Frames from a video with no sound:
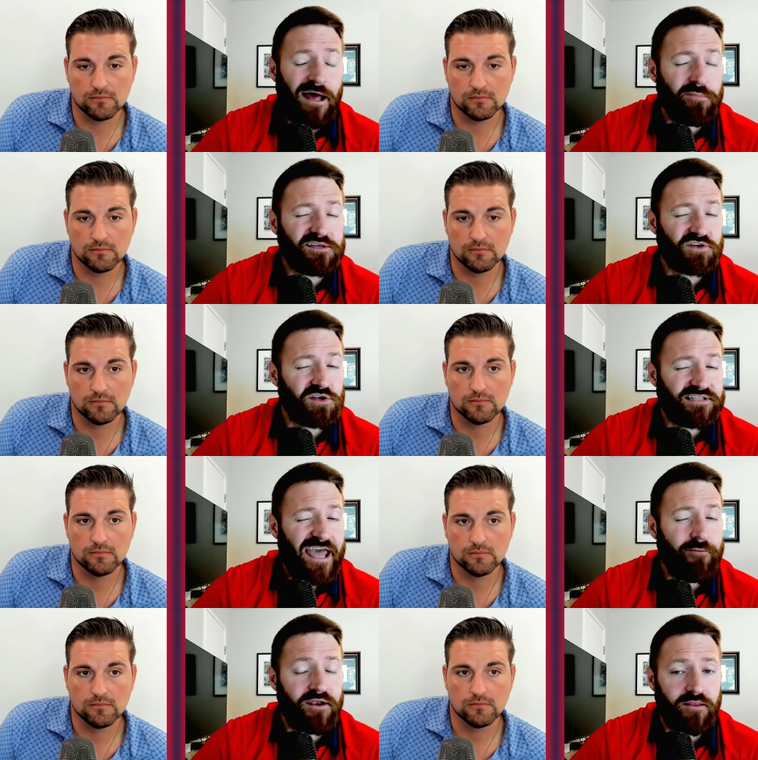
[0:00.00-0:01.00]
Speaker 1: not be as good as they
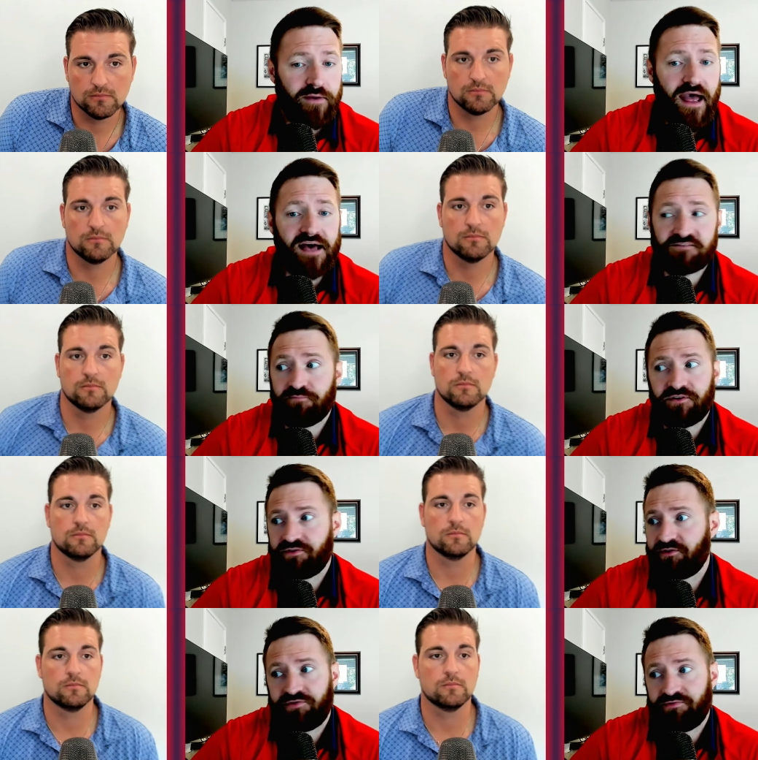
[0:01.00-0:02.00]
have been in the past, but
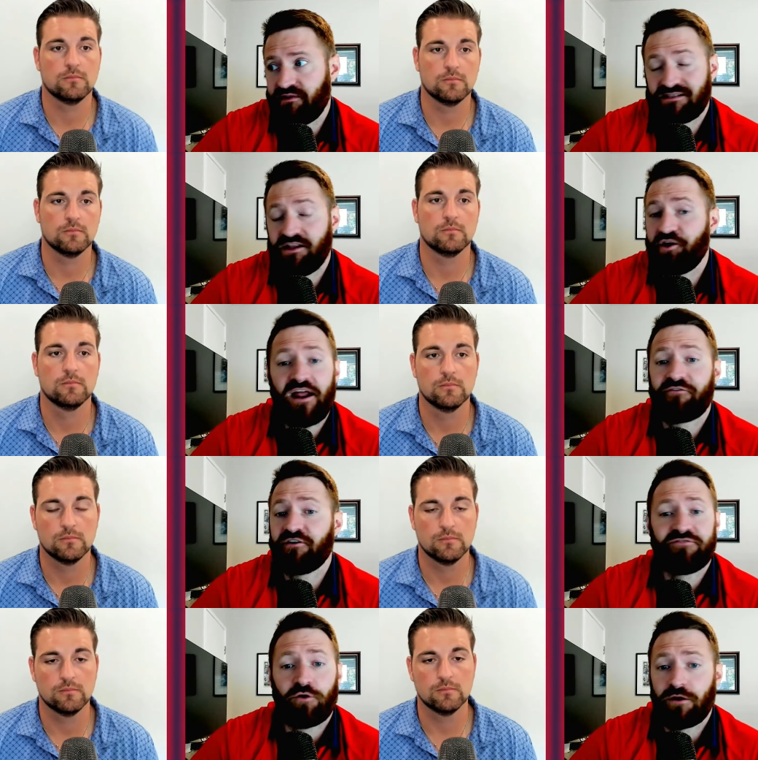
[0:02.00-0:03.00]
they're never a
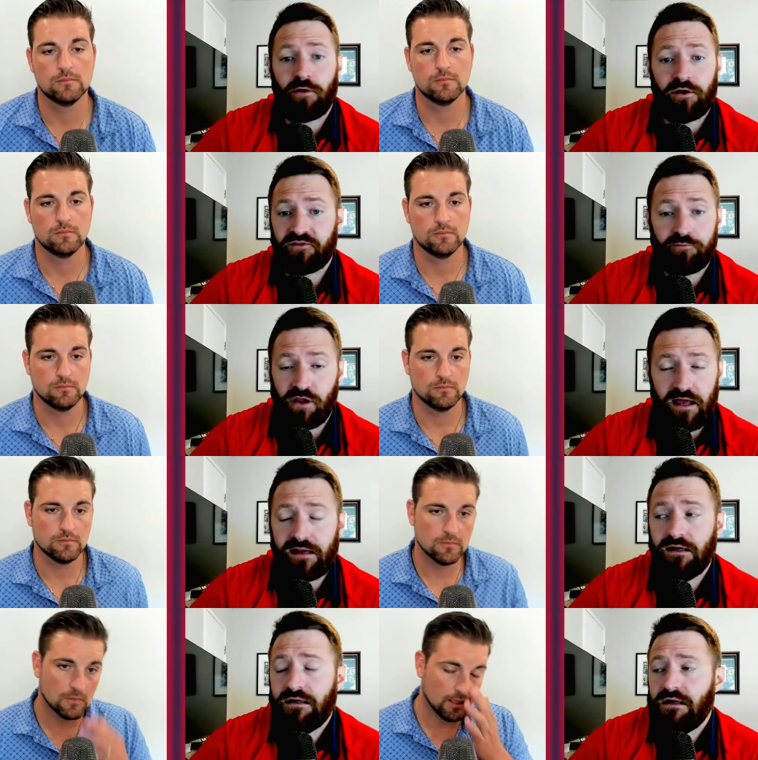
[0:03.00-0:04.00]
phone opponent to play.
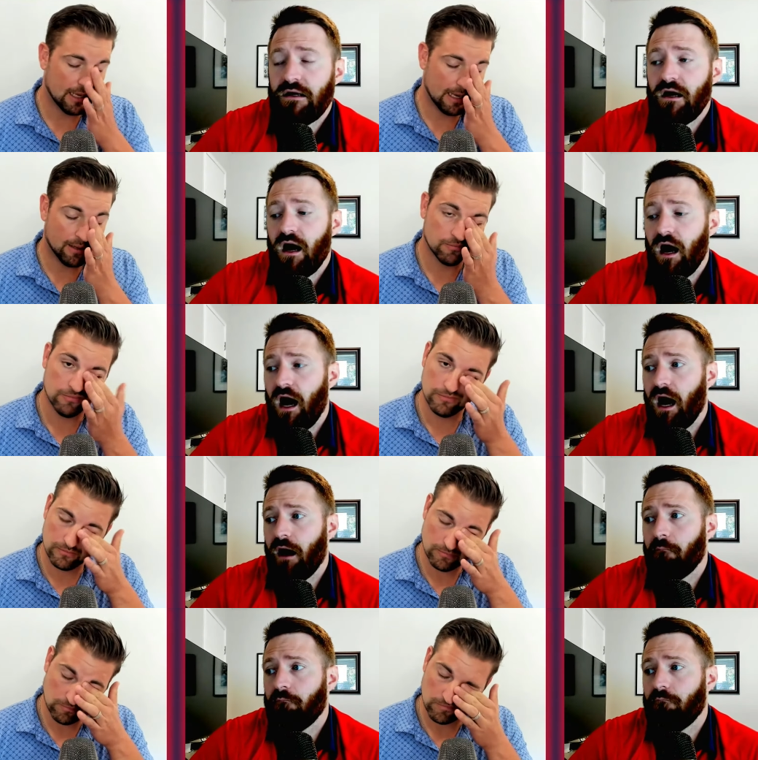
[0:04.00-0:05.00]
Yeah.
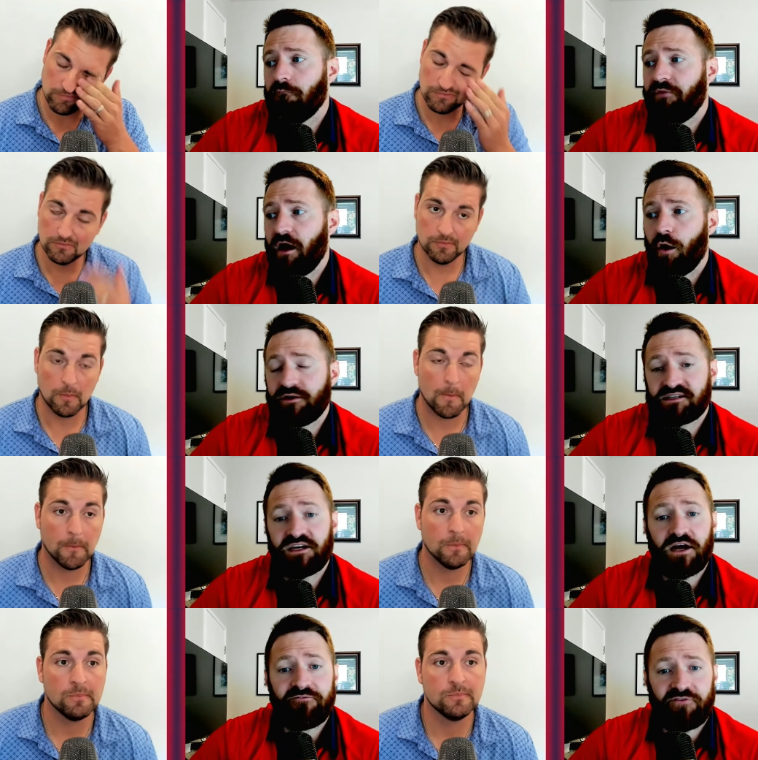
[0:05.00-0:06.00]
Um, they always
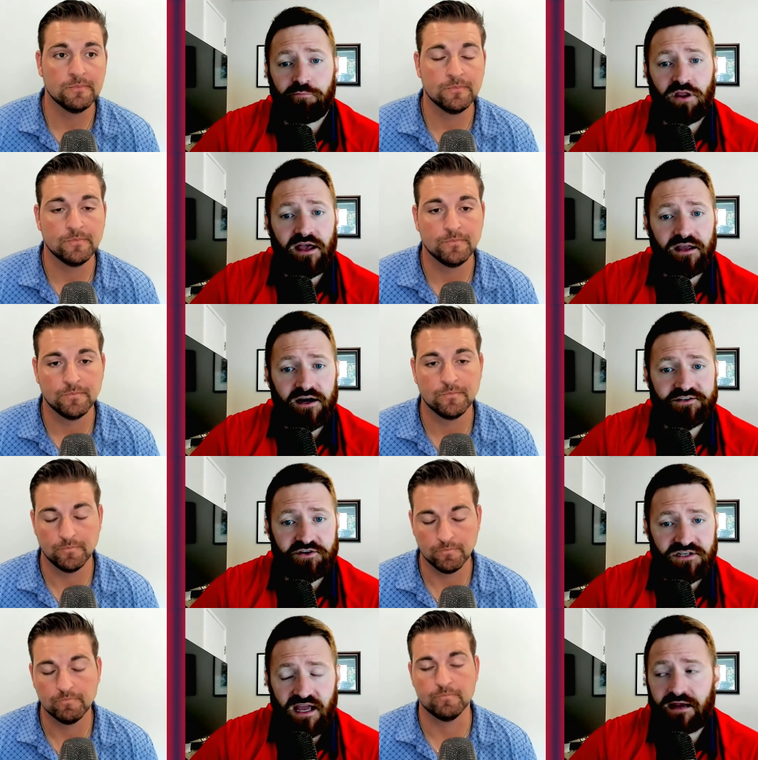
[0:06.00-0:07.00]
get up for playing us or
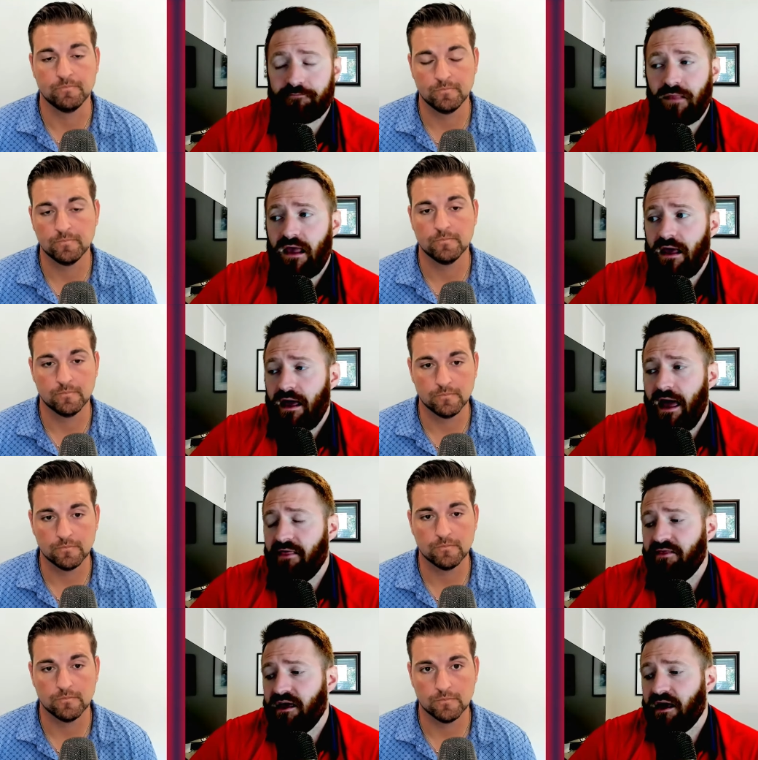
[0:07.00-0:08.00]
state.
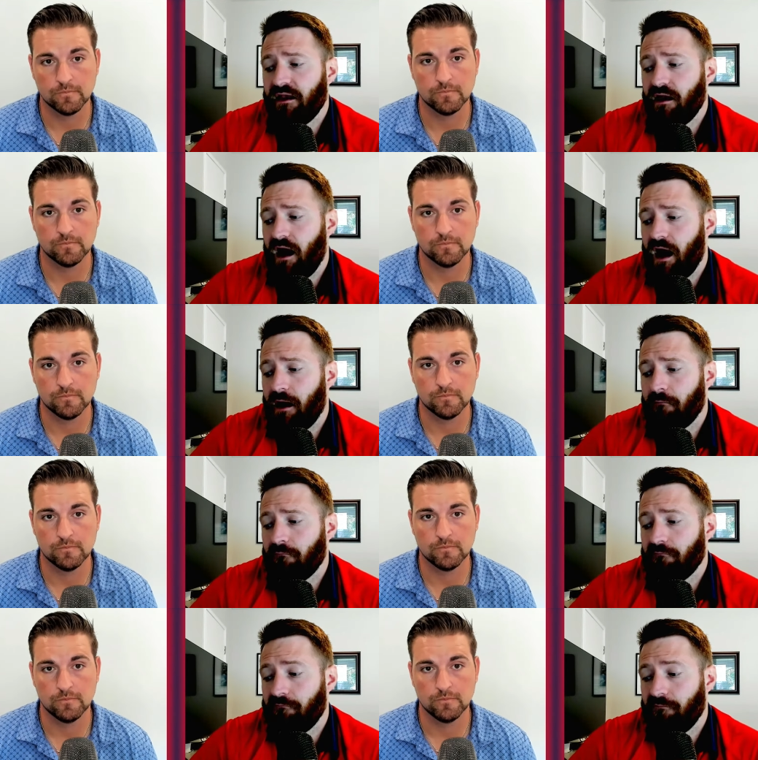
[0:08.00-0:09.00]
And then,
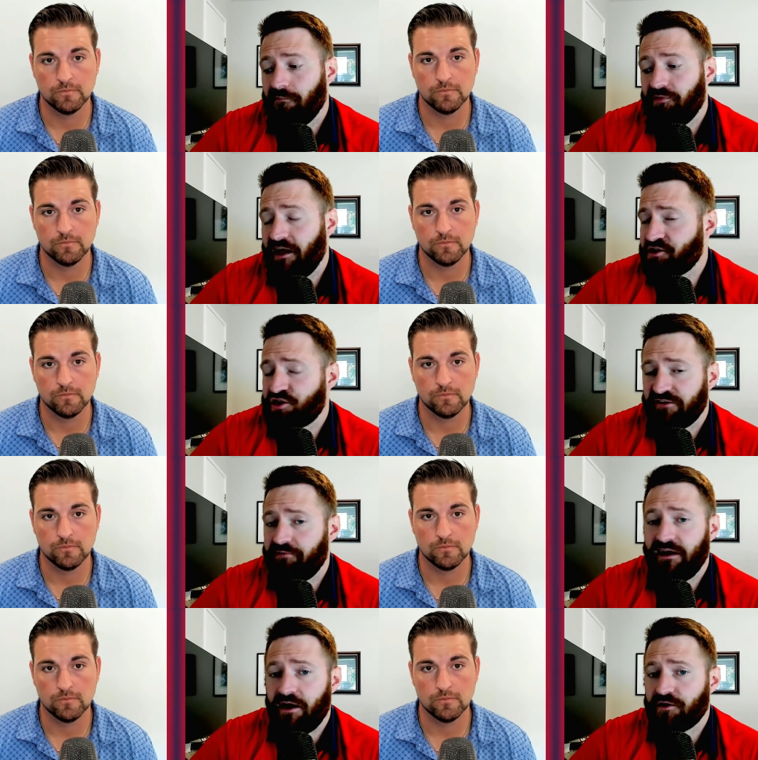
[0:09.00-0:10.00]
um, they should have
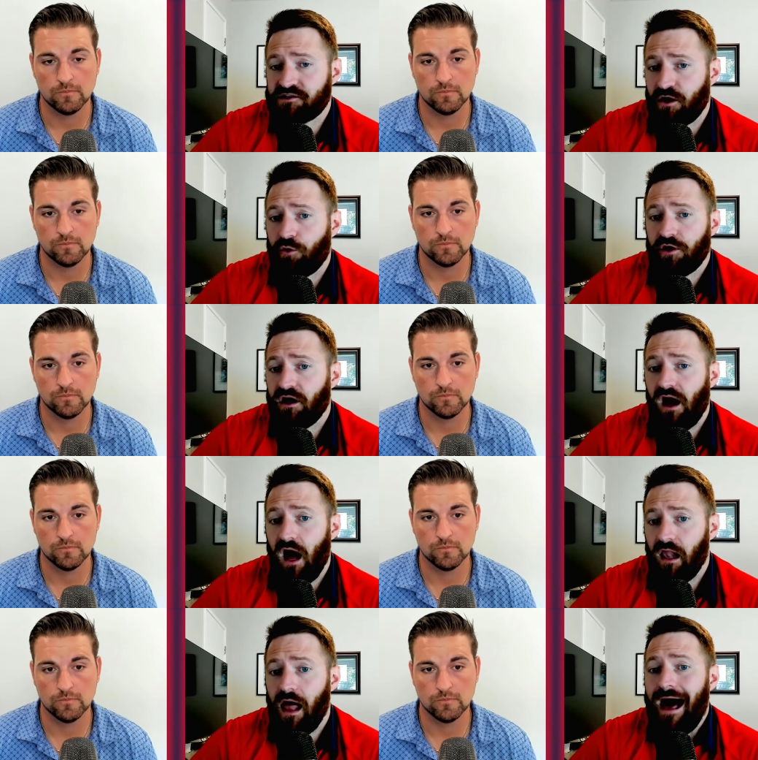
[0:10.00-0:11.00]
beat Arizona
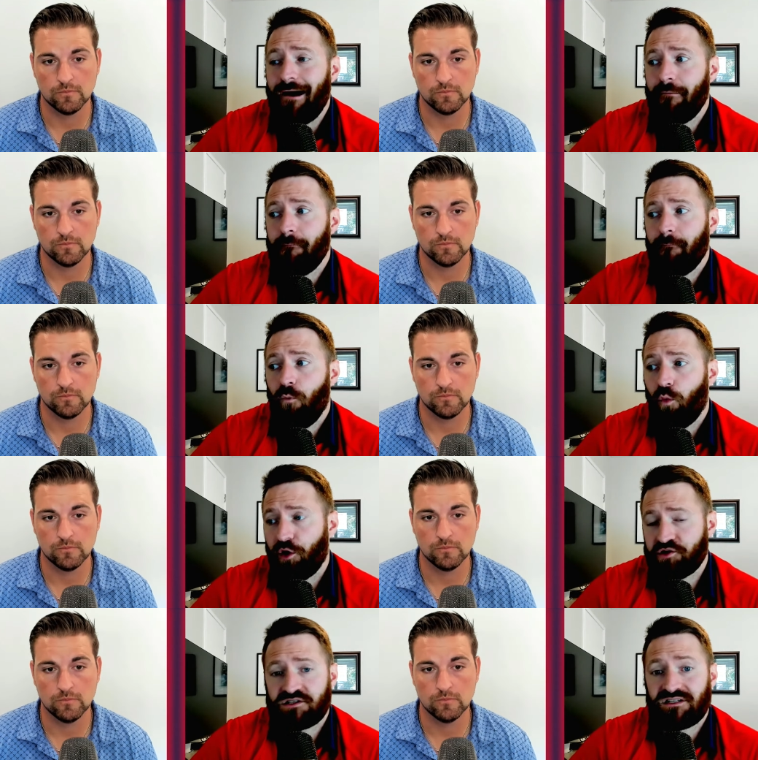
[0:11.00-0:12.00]
a lot
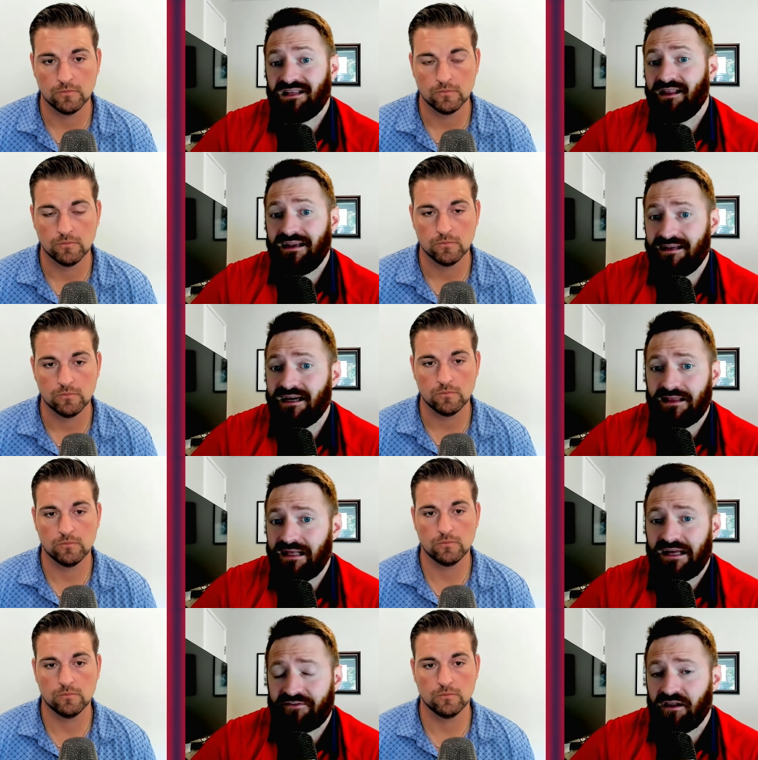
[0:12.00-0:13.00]
worse than they did. They
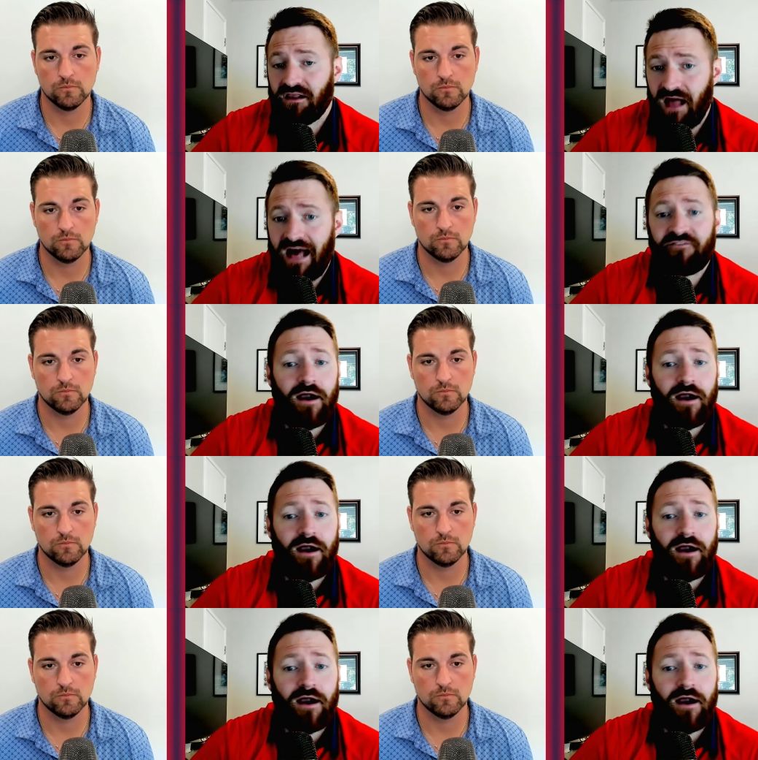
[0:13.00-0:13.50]
left a lot of